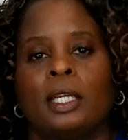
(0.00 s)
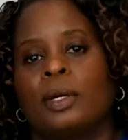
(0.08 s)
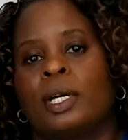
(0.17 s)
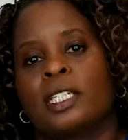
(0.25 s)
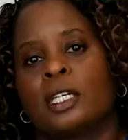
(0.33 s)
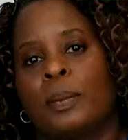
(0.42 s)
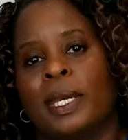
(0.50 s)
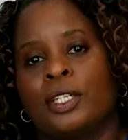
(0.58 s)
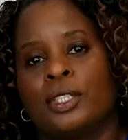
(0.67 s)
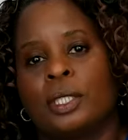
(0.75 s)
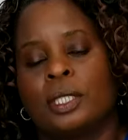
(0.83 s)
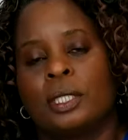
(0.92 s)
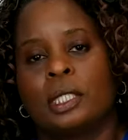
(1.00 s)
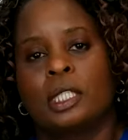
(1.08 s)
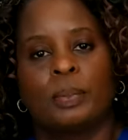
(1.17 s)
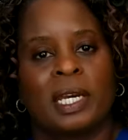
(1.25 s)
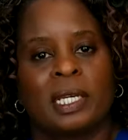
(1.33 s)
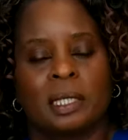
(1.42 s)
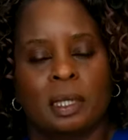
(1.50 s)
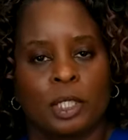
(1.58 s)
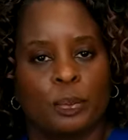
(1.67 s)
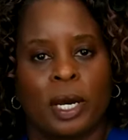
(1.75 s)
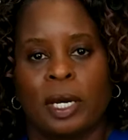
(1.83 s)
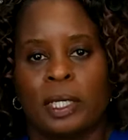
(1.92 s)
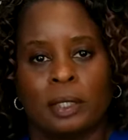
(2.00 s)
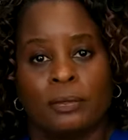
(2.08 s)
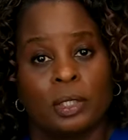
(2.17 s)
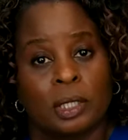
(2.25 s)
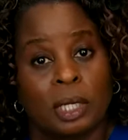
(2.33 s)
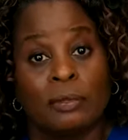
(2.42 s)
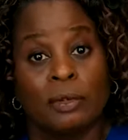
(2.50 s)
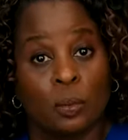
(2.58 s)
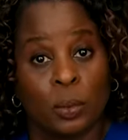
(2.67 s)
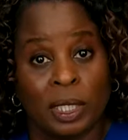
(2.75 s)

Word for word: you know, I tell patients to expect some spotting for several